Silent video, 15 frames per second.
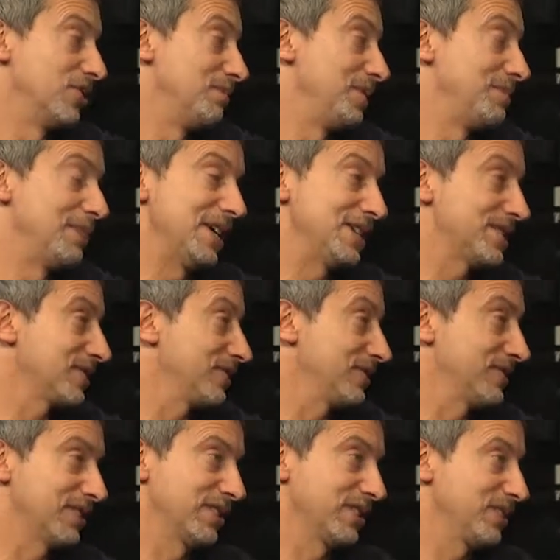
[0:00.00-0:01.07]
It could be
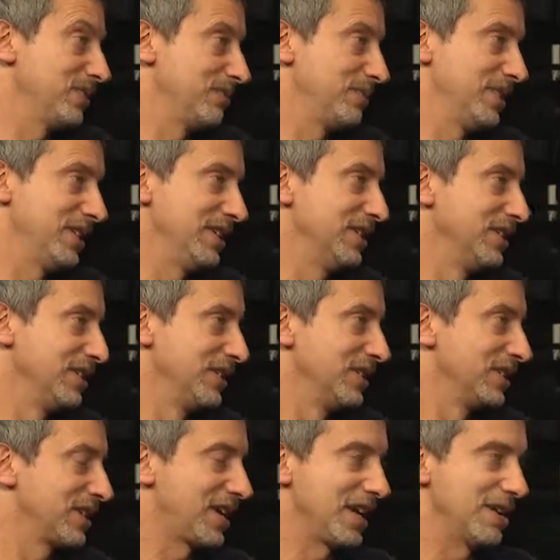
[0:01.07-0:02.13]
bicycles, it could be
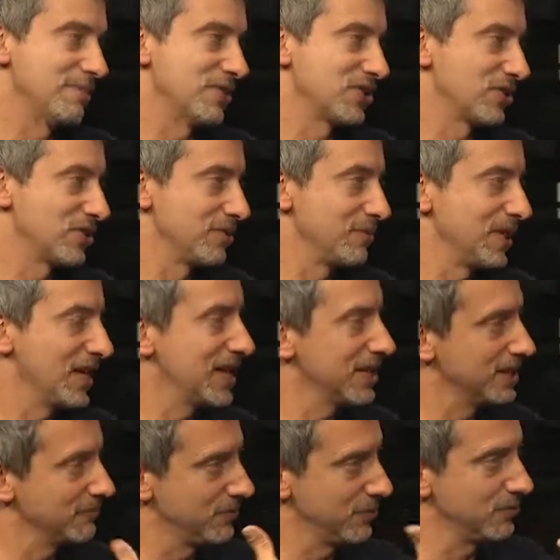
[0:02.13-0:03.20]
cameras, it could be
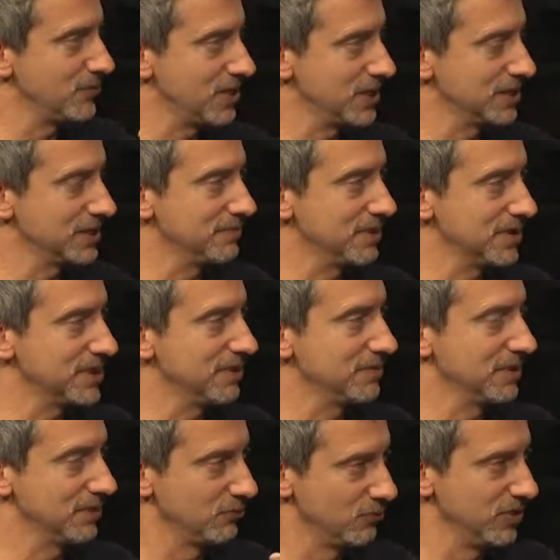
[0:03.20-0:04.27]
anything, but we want it to be
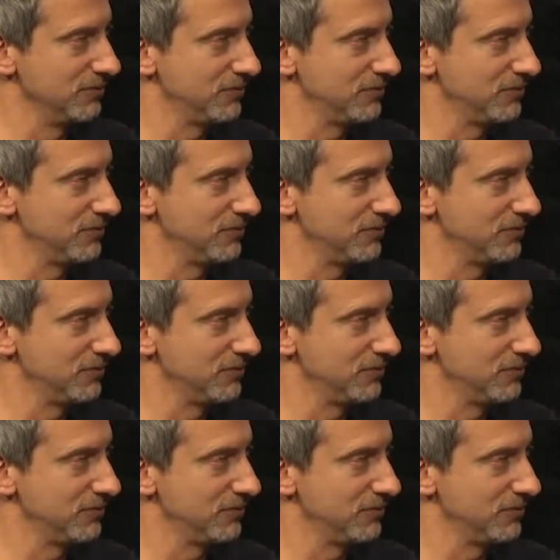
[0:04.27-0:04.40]
something that we